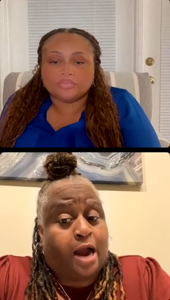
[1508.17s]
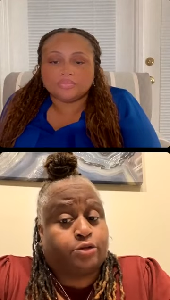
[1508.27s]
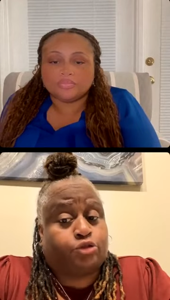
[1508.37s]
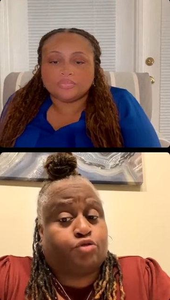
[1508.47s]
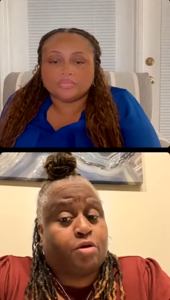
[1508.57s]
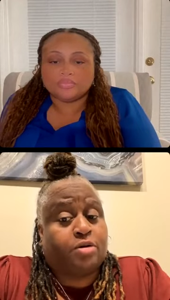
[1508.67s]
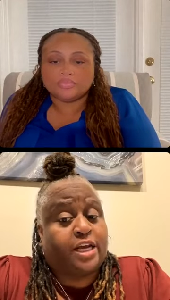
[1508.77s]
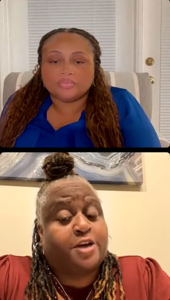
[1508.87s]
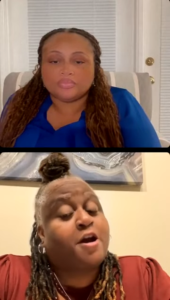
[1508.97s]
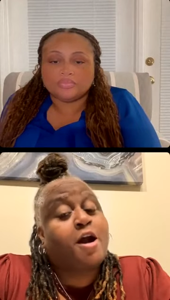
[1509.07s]
Speaker 1: strongly
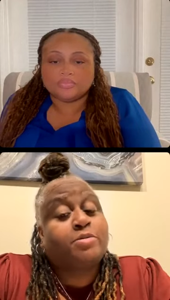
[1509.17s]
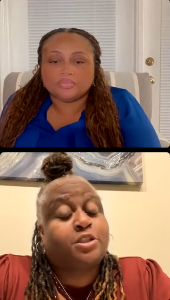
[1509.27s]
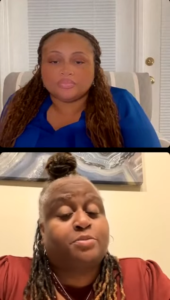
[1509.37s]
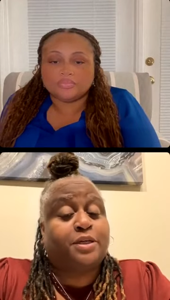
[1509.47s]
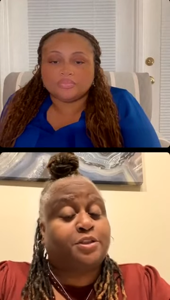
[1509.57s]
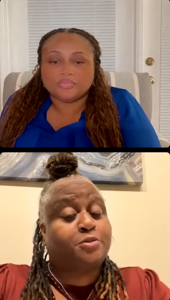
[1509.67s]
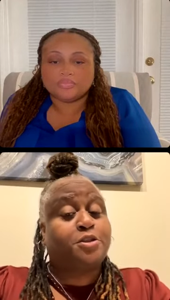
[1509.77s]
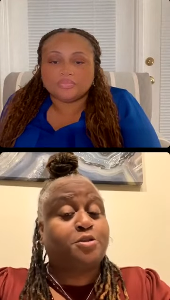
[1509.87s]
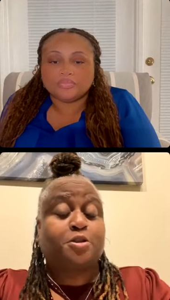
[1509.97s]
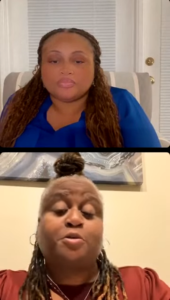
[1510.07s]
encourage you, but do what
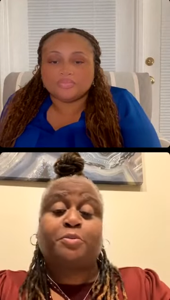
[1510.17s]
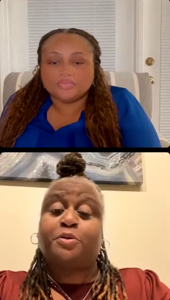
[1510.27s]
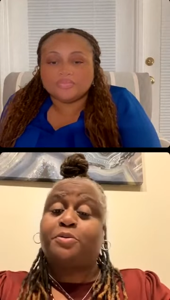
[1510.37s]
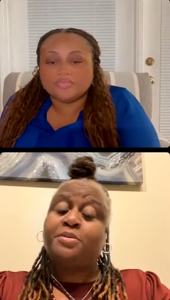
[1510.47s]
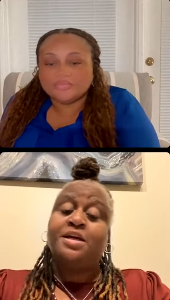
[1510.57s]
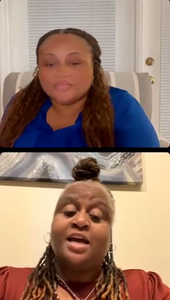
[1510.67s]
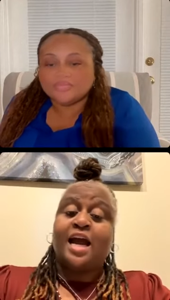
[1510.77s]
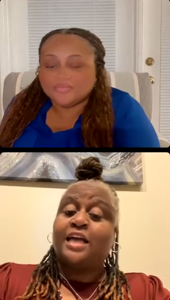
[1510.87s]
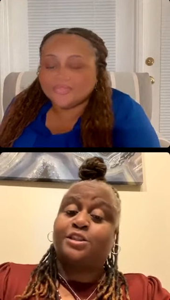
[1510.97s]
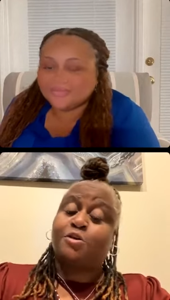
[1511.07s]
you do, boo.
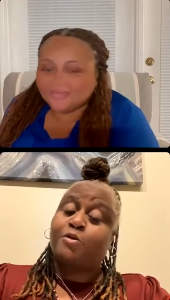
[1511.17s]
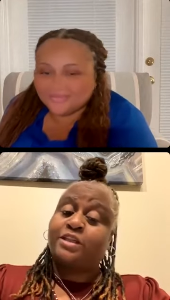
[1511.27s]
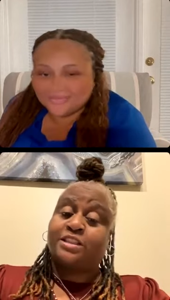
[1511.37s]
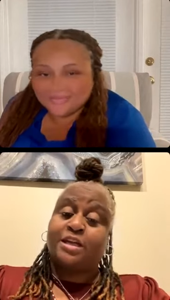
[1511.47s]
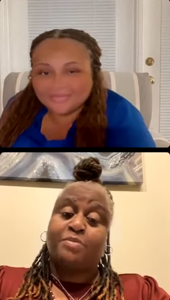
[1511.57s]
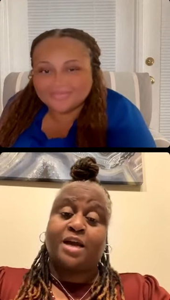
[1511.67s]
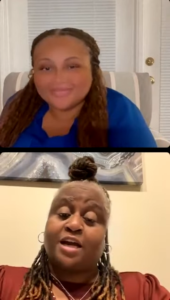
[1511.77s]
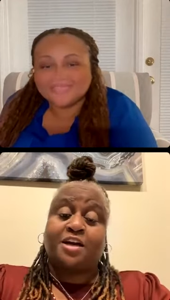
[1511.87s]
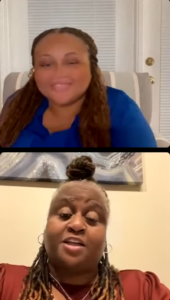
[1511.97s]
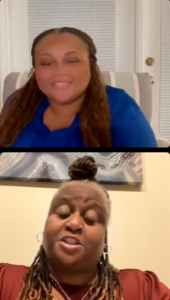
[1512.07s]
As a Christian, I'm not
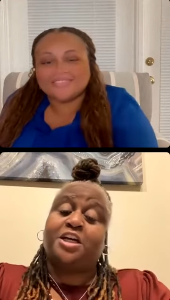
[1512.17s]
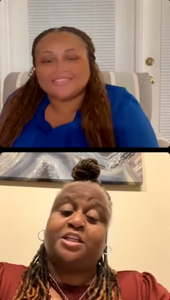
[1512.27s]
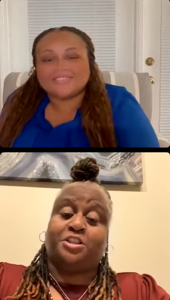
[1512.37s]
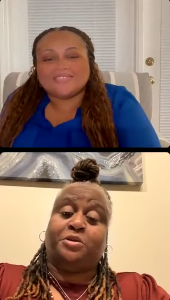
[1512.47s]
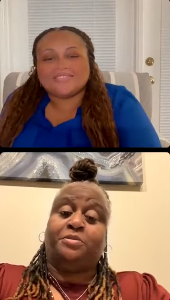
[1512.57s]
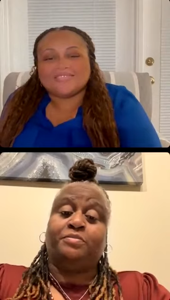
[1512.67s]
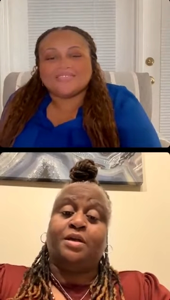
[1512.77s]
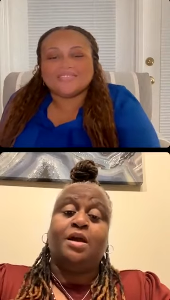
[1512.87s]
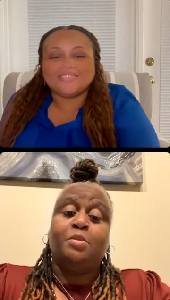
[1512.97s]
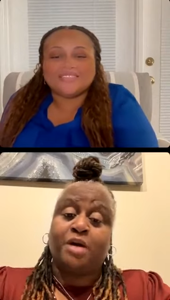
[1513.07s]
gonna judge you.
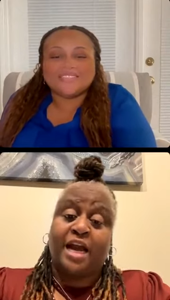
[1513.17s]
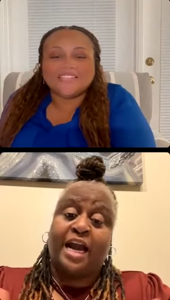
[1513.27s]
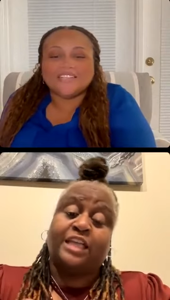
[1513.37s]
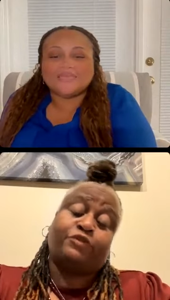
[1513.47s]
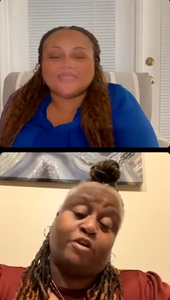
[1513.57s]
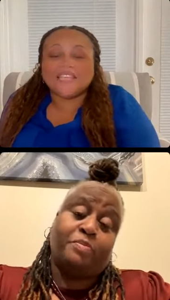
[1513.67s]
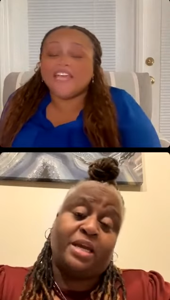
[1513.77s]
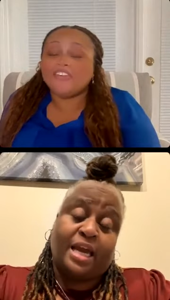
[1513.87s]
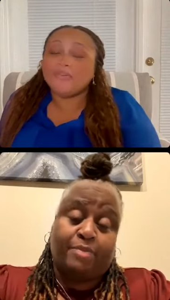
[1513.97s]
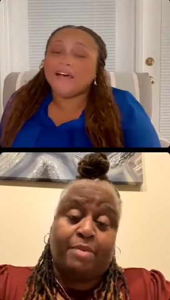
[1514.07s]
But as for me,
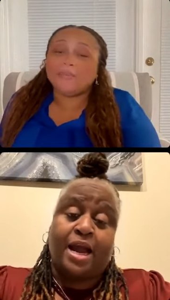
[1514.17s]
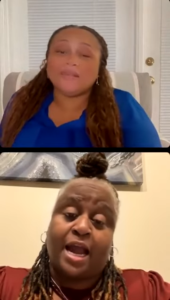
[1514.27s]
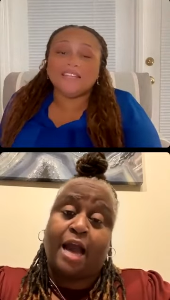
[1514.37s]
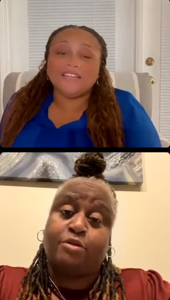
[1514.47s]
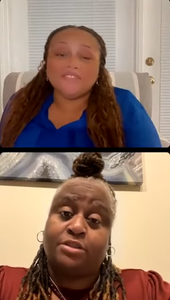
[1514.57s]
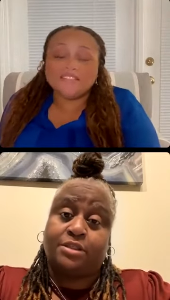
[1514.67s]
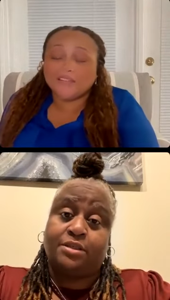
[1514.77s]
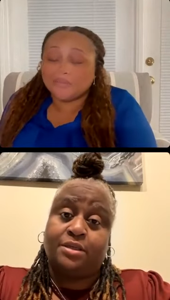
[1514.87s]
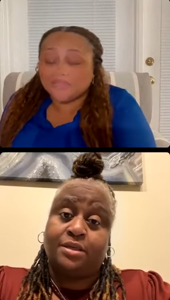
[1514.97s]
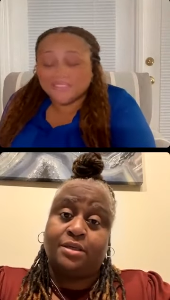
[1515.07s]
everybody
Speaker 2: and, believe in
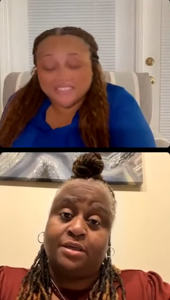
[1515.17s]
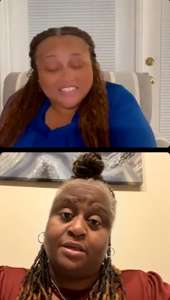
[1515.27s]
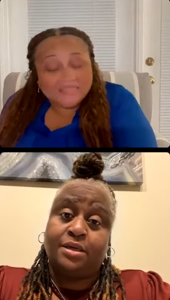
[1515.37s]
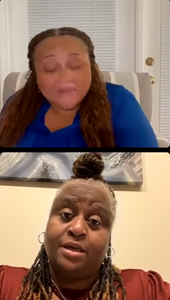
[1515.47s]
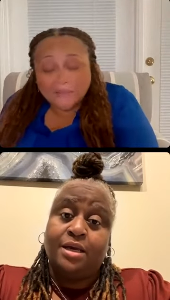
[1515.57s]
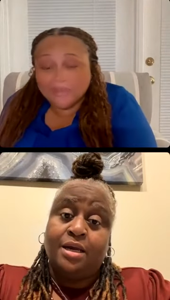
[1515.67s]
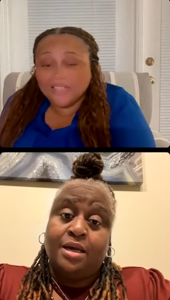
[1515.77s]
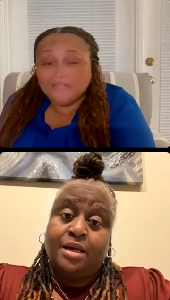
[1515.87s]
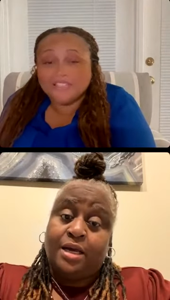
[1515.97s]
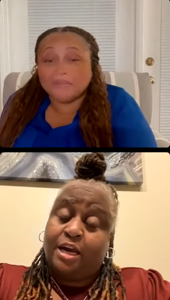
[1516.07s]
something. Everybody believe
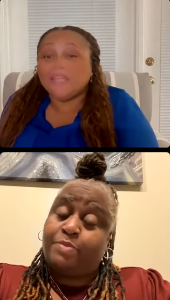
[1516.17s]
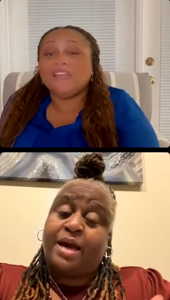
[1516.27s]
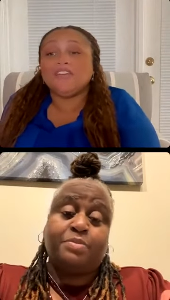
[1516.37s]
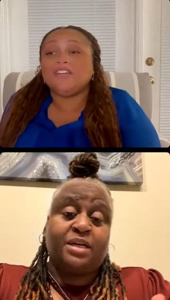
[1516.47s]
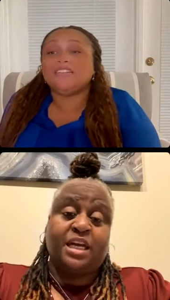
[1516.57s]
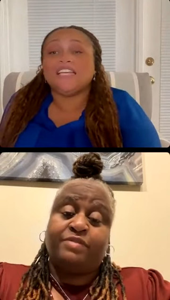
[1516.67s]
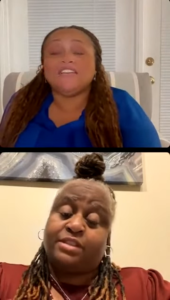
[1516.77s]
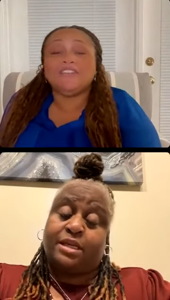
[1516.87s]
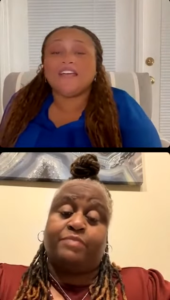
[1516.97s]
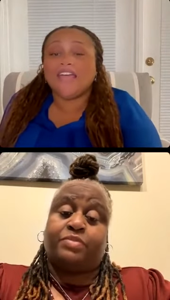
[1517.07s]
in something. Everybody, even,
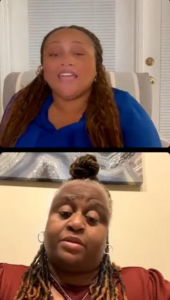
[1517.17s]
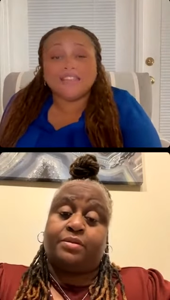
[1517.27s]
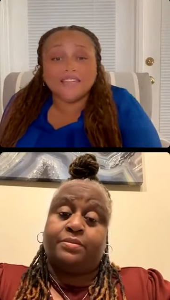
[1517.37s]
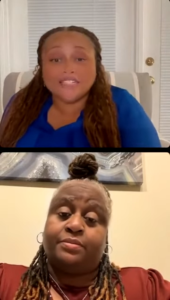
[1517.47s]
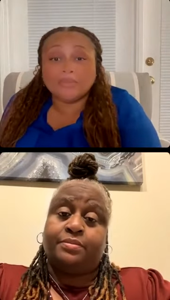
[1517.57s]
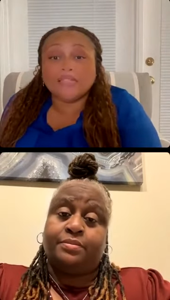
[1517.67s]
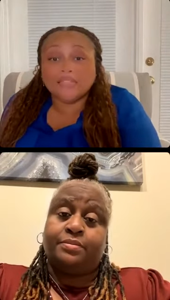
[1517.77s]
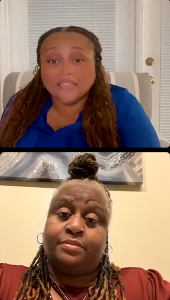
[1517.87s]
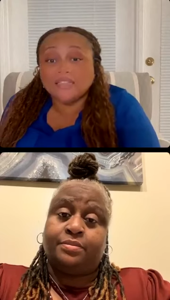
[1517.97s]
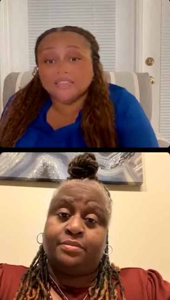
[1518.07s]
even the atheists
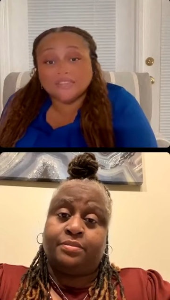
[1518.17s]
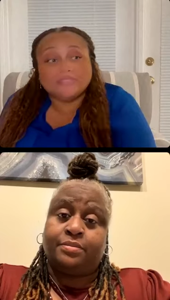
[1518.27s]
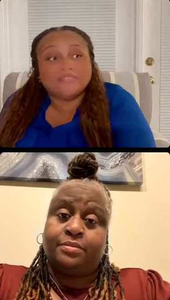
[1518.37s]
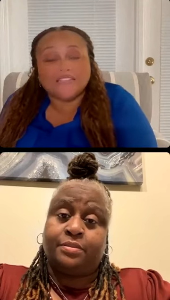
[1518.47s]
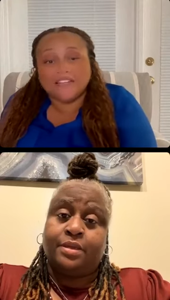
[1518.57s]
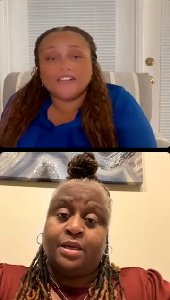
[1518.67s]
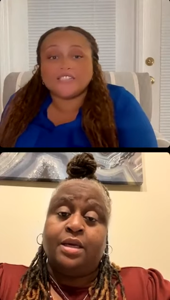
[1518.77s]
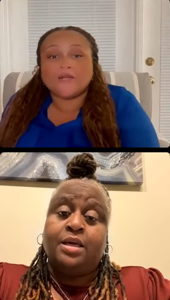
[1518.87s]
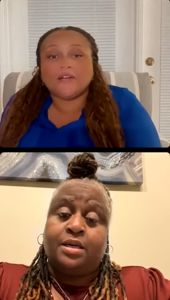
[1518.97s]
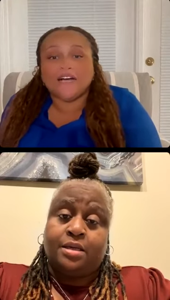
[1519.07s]
believe that there is
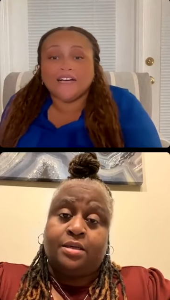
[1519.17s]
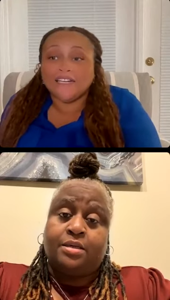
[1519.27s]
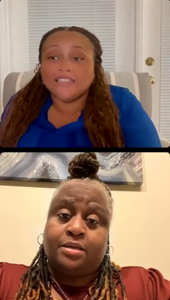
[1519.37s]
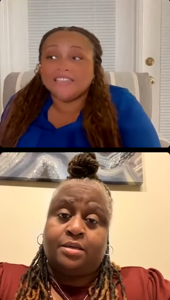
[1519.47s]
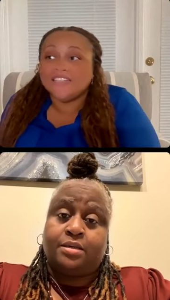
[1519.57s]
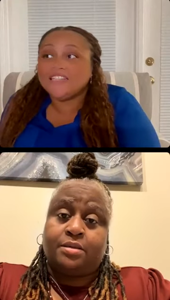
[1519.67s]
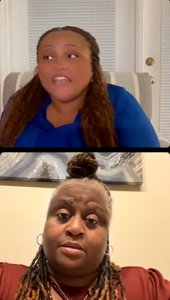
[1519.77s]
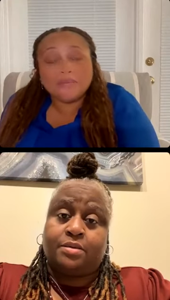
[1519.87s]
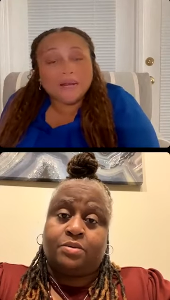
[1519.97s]
no God. Everybody